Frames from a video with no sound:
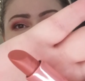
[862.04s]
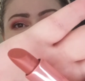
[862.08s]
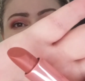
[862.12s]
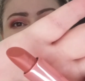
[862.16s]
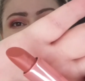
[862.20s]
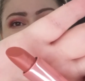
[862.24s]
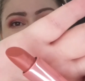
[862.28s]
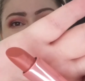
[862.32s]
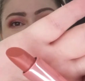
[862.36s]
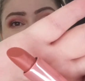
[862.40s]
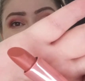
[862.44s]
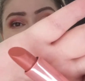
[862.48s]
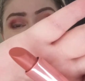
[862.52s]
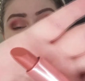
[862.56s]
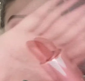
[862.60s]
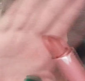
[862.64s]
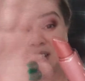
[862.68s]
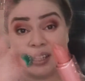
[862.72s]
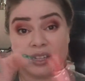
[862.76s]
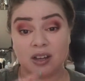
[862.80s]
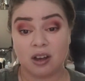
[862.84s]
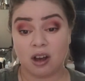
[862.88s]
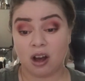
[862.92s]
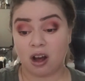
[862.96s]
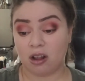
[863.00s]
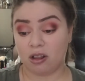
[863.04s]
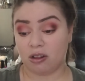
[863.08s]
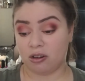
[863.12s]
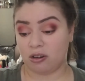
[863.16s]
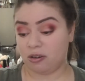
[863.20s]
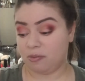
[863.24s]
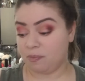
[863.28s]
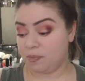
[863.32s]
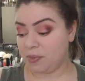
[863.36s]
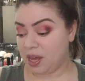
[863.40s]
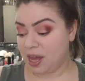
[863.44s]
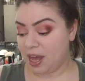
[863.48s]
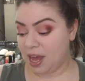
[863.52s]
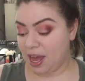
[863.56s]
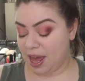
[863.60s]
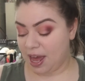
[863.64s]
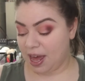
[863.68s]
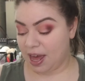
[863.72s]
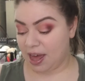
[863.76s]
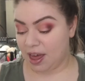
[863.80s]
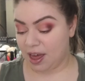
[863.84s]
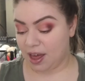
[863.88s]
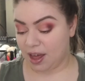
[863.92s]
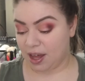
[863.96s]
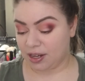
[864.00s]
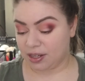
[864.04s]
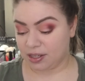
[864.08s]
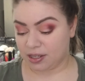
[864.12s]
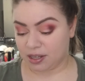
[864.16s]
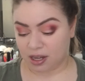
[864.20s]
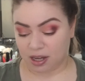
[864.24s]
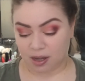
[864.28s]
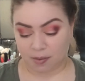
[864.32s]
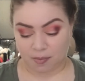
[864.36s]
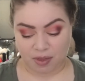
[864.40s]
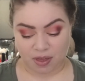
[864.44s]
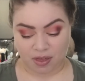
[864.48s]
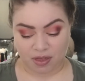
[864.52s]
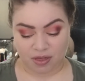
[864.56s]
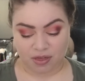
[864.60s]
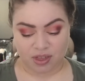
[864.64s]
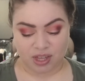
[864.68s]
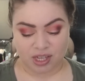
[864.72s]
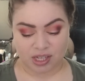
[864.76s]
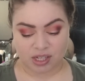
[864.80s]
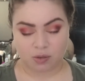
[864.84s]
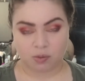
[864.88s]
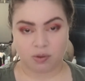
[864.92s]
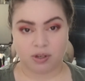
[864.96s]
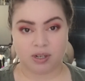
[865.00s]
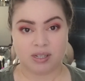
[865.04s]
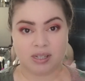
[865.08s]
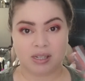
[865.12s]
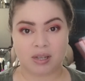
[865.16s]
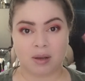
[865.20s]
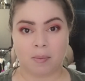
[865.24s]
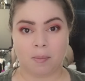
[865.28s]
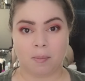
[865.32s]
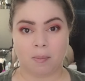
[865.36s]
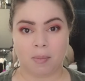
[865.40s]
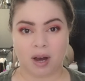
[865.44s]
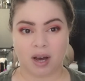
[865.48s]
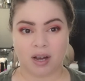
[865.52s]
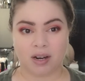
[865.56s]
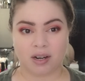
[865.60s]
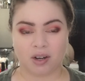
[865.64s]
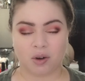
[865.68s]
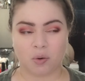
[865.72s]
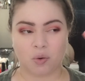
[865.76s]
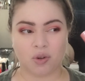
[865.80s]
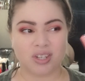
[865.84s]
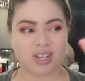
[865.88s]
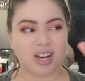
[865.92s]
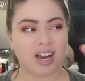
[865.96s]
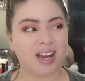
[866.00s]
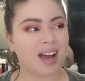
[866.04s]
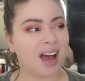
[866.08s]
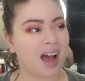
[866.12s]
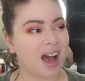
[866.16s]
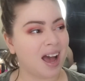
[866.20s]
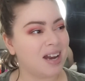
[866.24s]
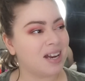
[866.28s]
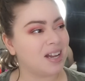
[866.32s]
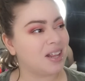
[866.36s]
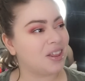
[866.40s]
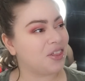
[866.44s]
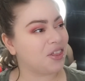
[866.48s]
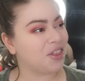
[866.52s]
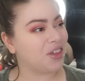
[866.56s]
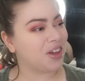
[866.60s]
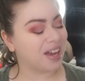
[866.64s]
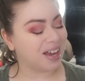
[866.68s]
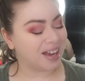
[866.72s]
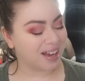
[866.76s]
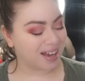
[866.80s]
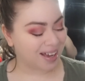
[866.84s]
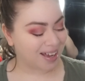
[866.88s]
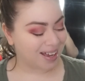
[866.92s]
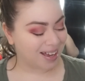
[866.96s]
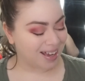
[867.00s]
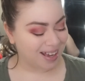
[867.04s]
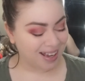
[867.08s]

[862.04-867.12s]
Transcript: So that's the color, and this one is Monica, which I kind of think,